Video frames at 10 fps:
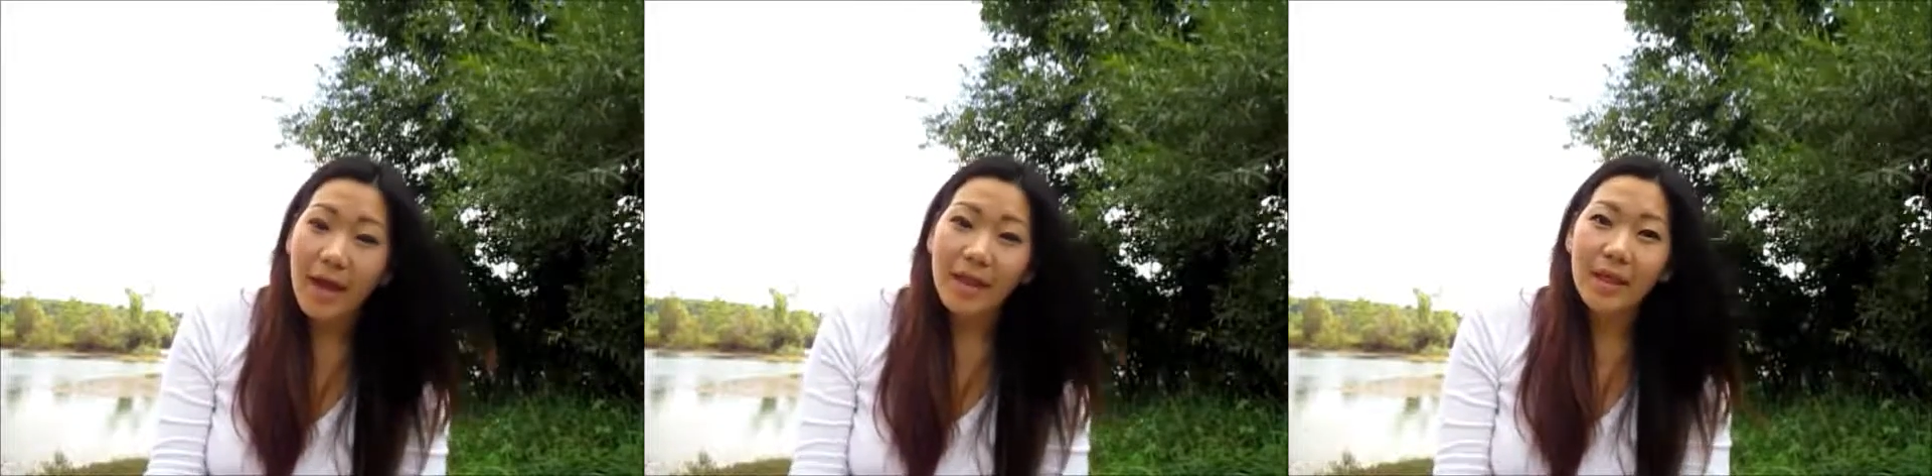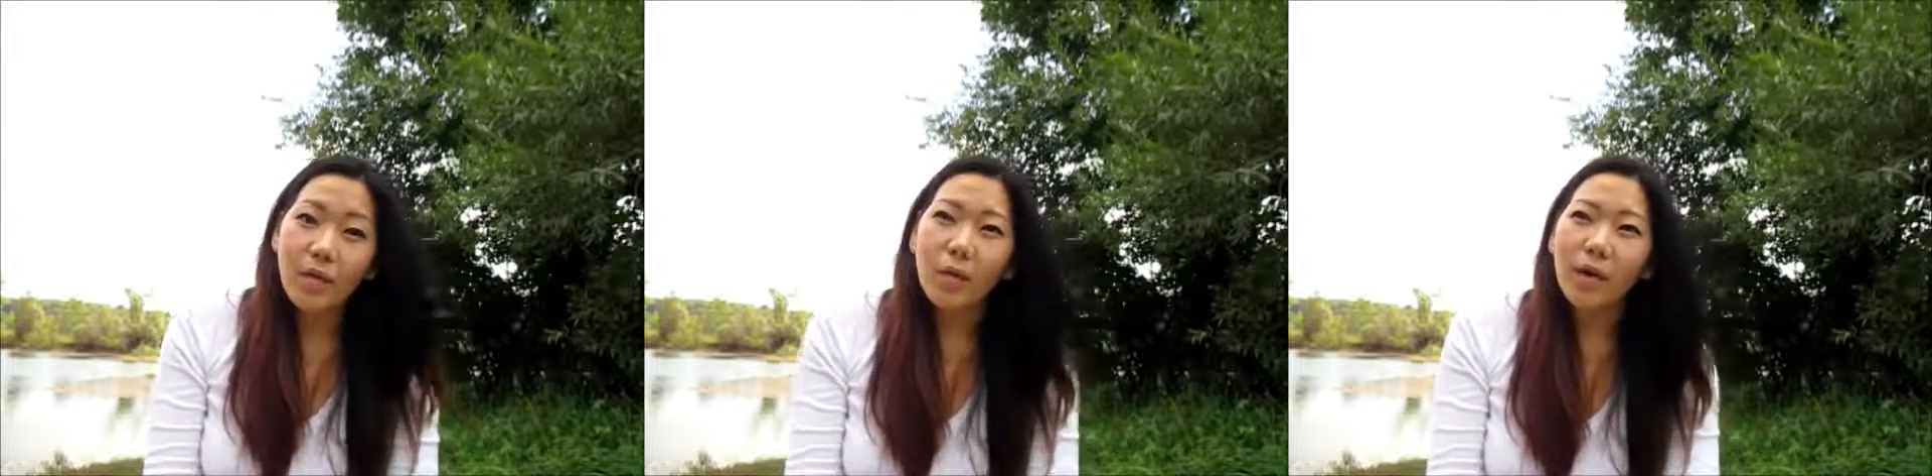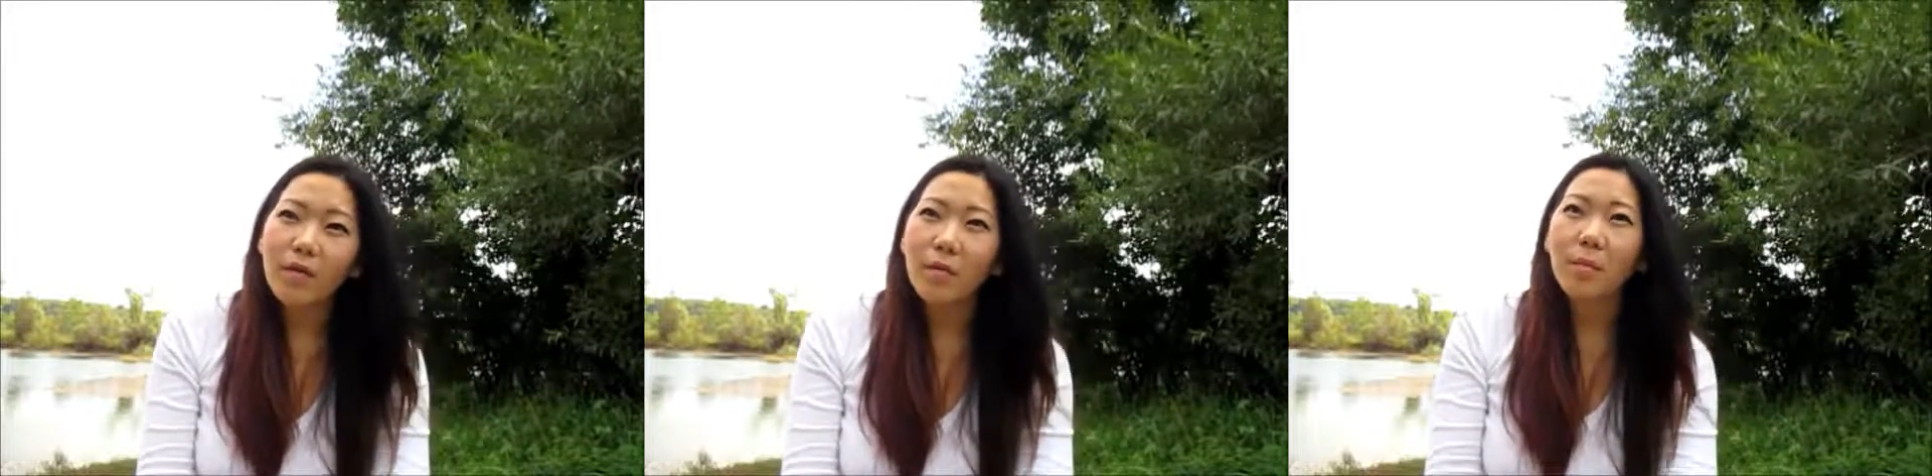And like
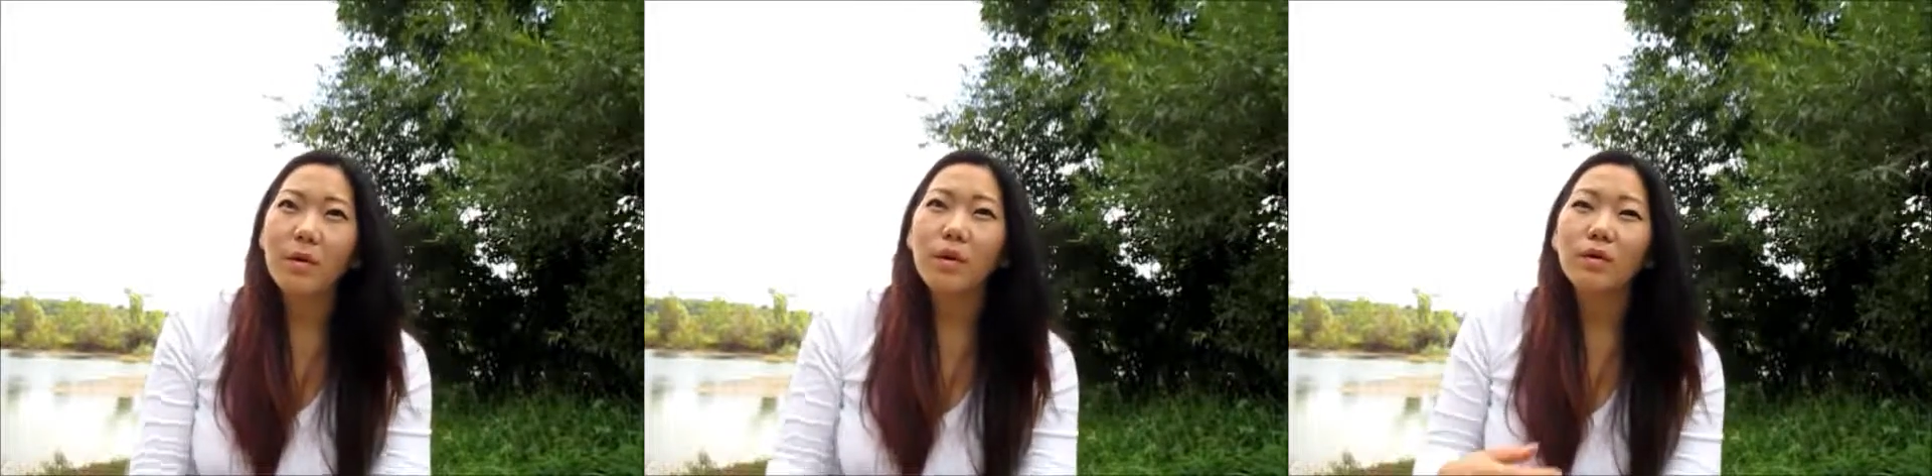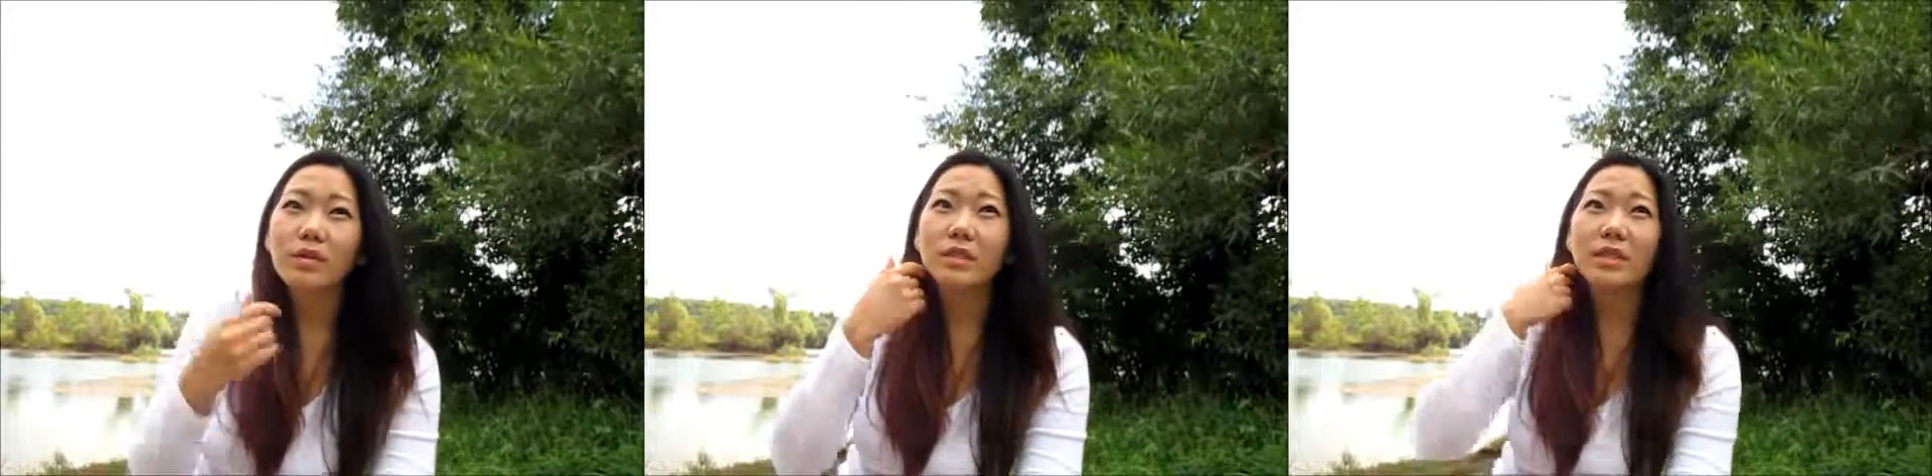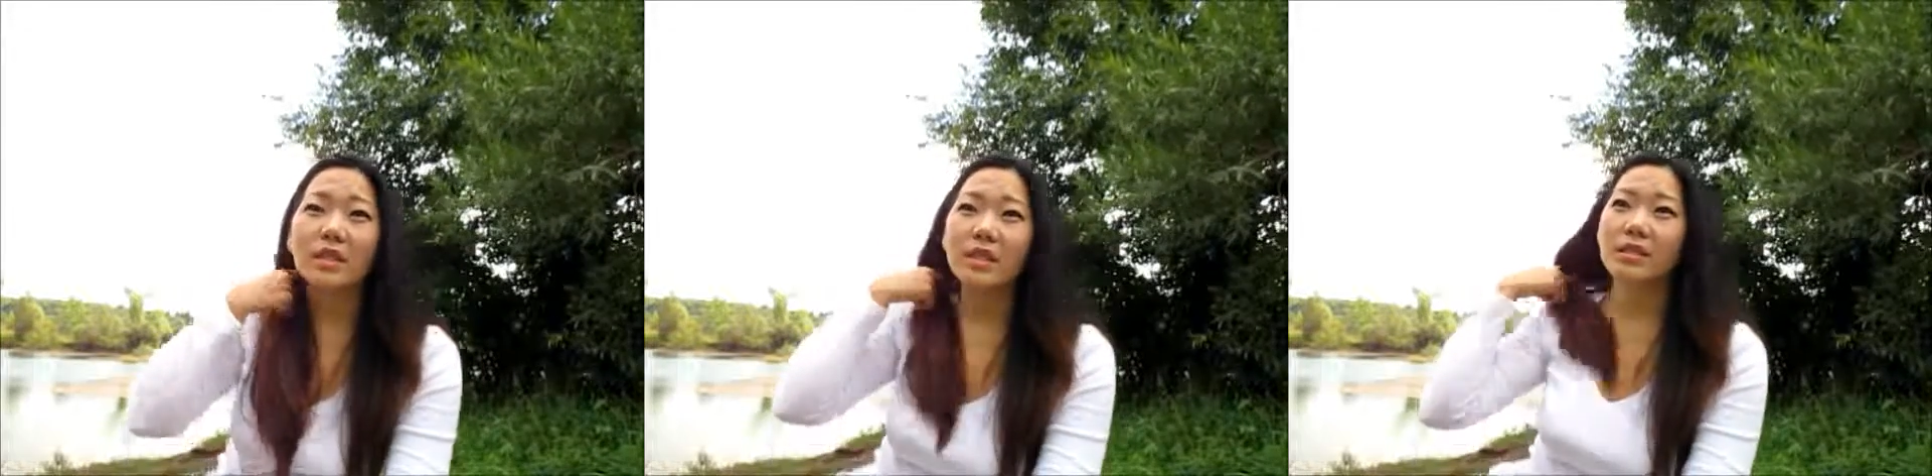whatever miracles
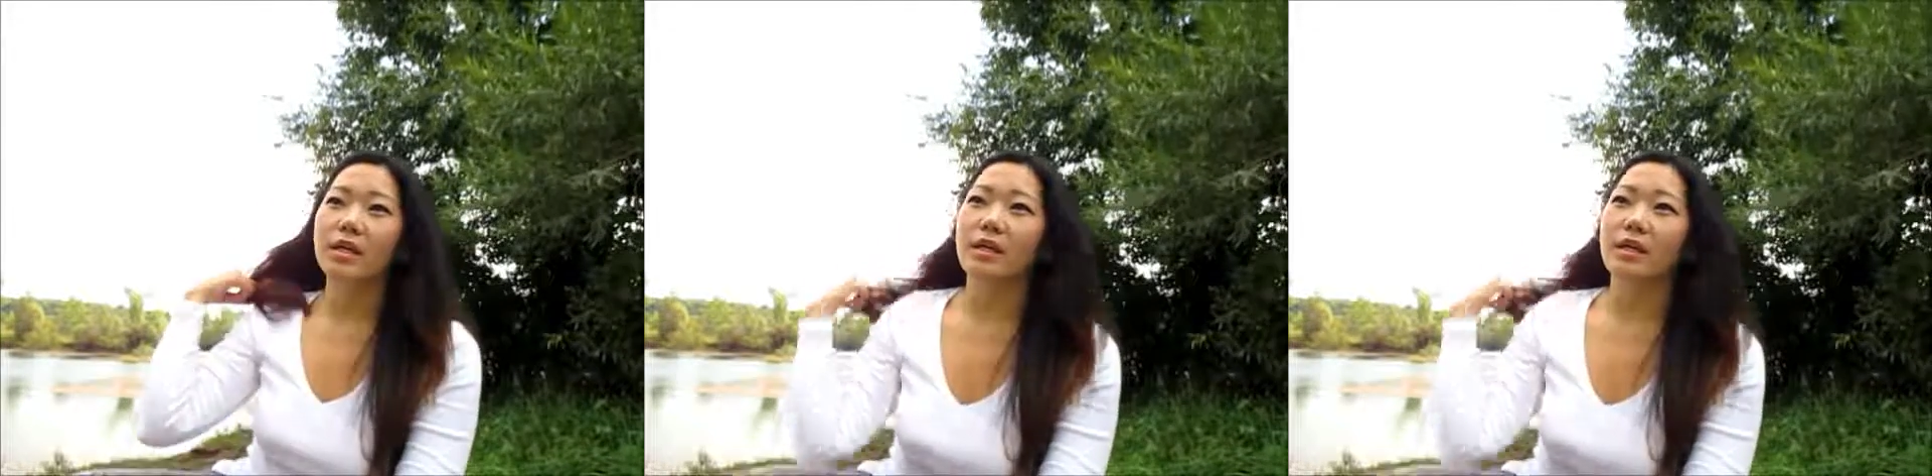he does